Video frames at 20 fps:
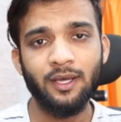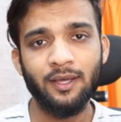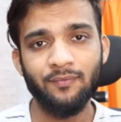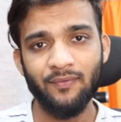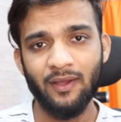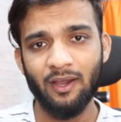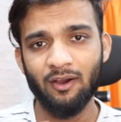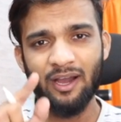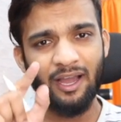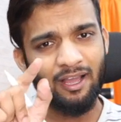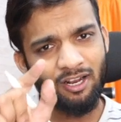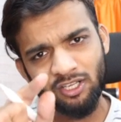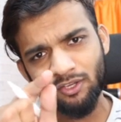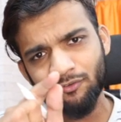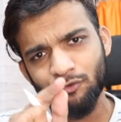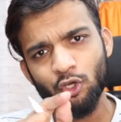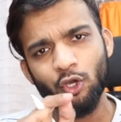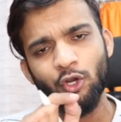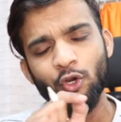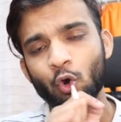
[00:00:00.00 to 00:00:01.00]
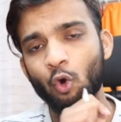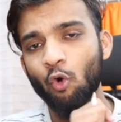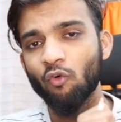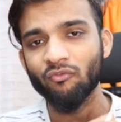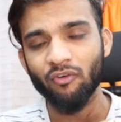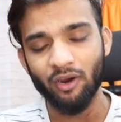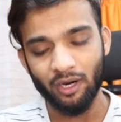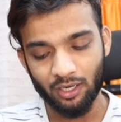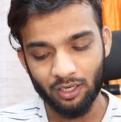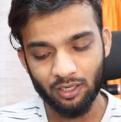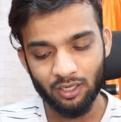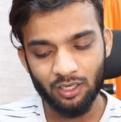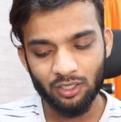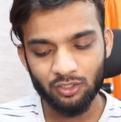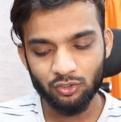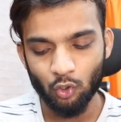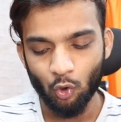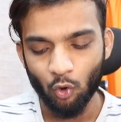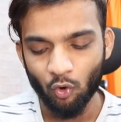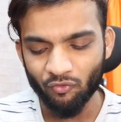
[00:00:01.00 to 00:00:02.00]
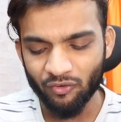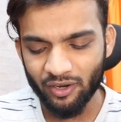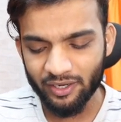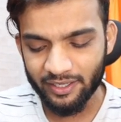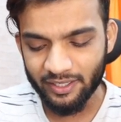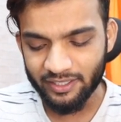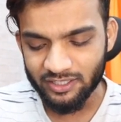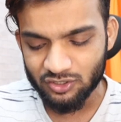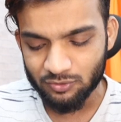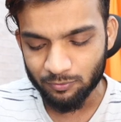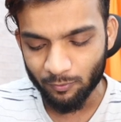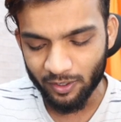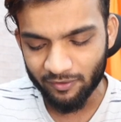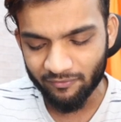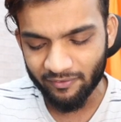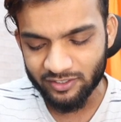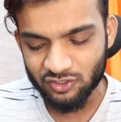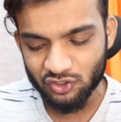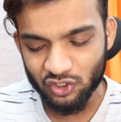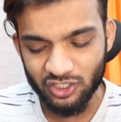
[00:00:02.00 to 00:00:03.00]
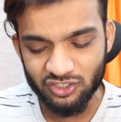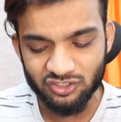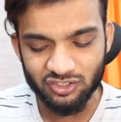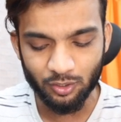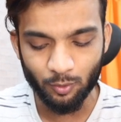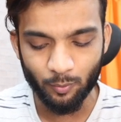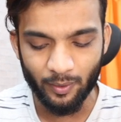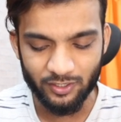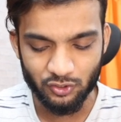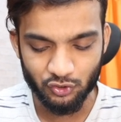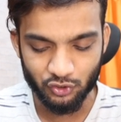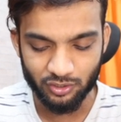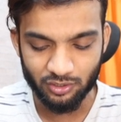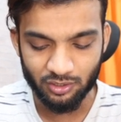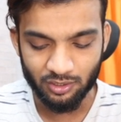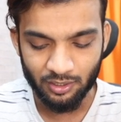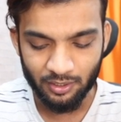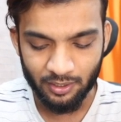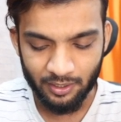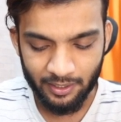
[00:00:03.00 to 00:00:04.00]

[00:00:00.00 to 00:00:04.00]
Now I'll give you an homework. The homework is, what if I change the question